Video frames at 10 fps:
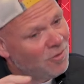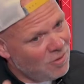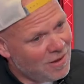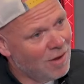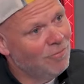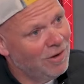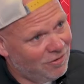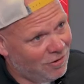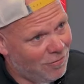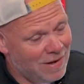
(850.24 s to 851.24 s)
So you get
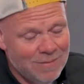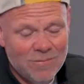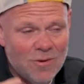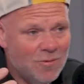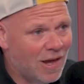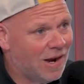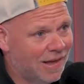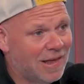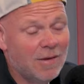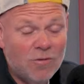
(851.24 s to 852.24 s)
richer cream, use it
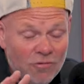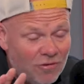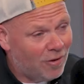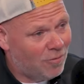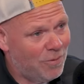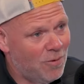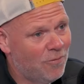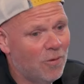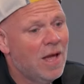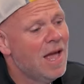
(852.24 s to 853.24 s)
like it's just
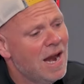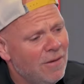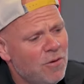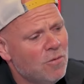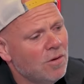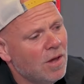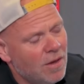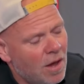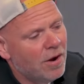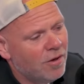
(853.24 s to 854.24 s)
beautiful. And if you could,
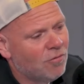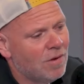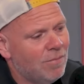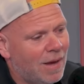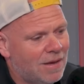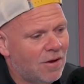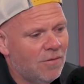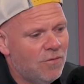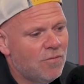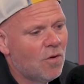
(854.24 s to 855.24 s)
an ice cream maker,
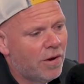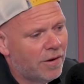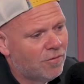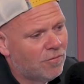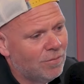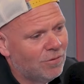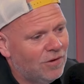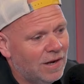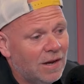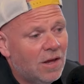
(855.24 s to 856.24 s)
if you've got an ice cream
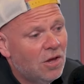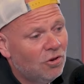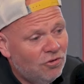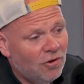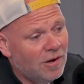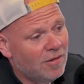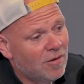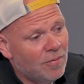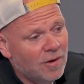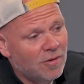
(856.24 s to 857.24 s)
machine, churning
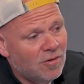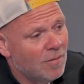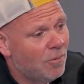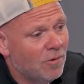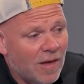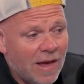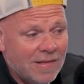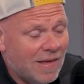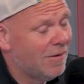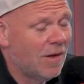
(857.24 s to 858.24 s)
something as simple as that
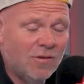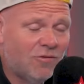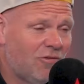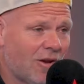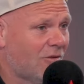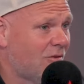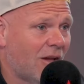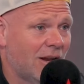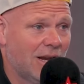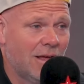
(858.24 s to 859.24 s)
is just
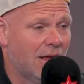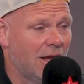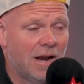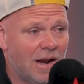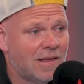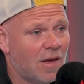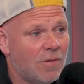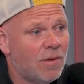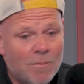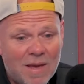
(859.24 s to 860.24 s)
stunning. It, like,
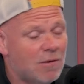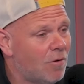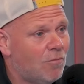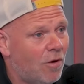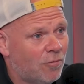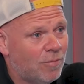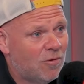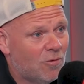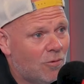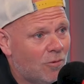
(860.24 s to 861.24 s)
and make your own raspberry
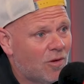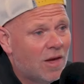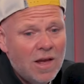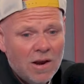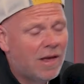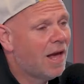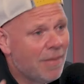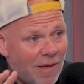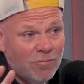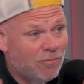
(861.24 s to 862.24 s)
sauce. Yeah. Like,
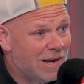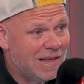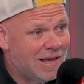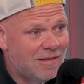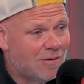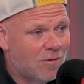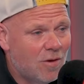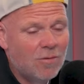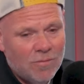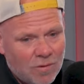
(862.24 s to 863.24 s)
and that's really easy to
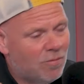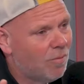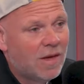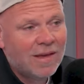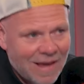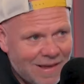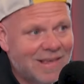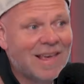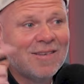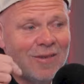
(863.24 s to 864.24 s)
do. Is
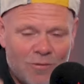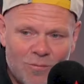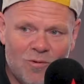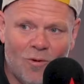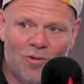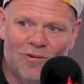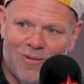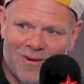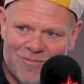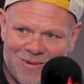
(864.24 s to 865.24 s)
get yourself some Scottish
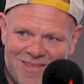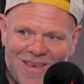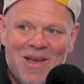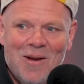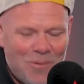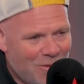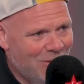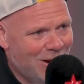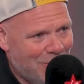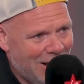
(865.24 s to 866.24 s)
raspberries, put
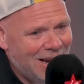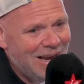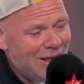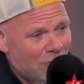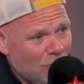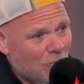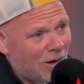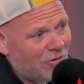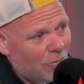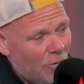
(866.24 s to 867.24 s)
them in a pan, little
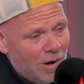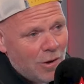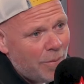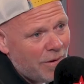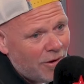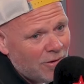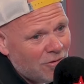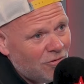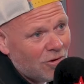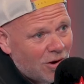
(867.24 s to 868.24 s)
splash of water, a little bit of
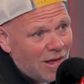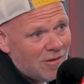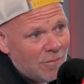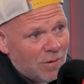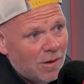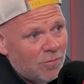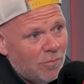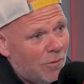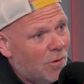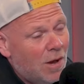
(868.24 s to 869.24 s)
icing sugar, that's it. Bring it up
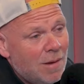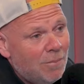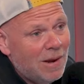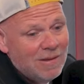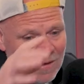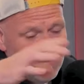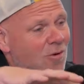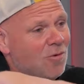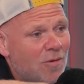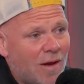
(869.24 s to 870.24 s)
to the boil, blend it, and you
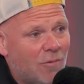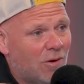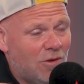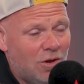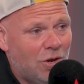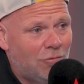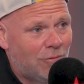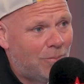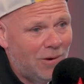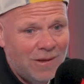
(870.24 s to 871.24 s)
can do that in one of your
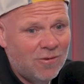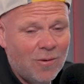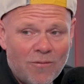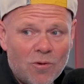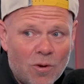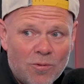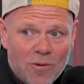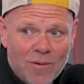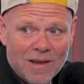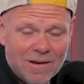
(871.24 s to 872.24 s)
NutriBullets. You haven't got to
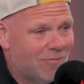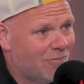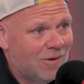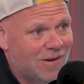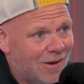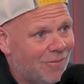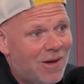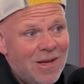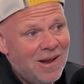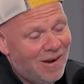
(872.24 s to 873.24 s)
do it in, you know,
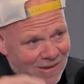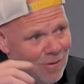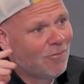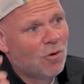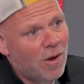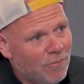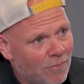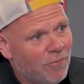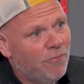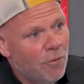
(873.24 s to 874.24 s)
like you haven't got to have
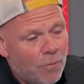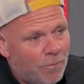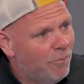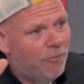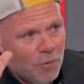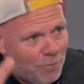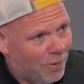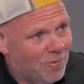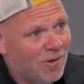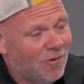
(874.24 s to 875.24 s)
a full food
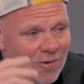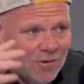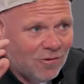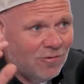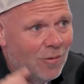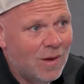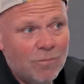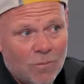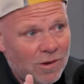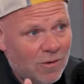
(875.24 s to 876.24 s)
processor. You can just do it
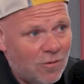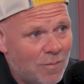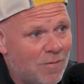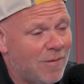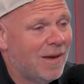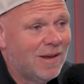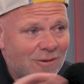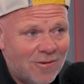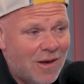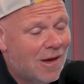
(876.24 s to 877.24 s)
in one of your smoothie
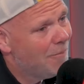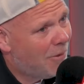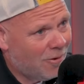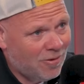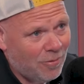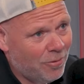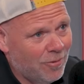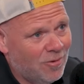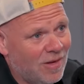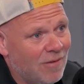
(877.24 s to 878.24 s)
makers. Pass that
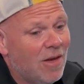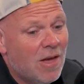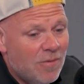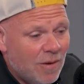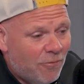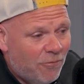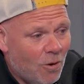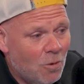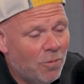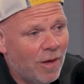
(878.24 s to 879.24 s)
through a sieve, then
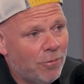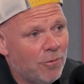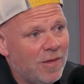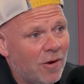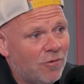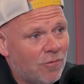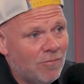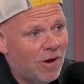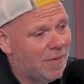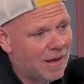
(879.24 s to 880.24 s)
fold that through the ice
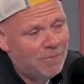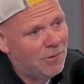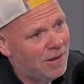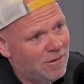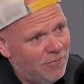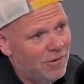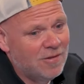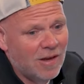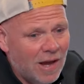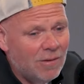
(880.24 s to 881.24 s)
cream right at the end. Put it in your
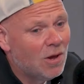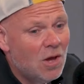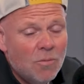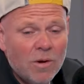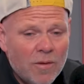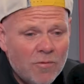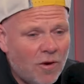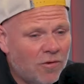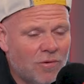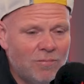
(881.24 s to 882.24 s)
freezer, and one of those
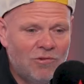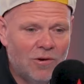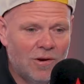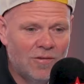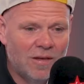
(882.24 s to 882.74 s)
ice cream churners.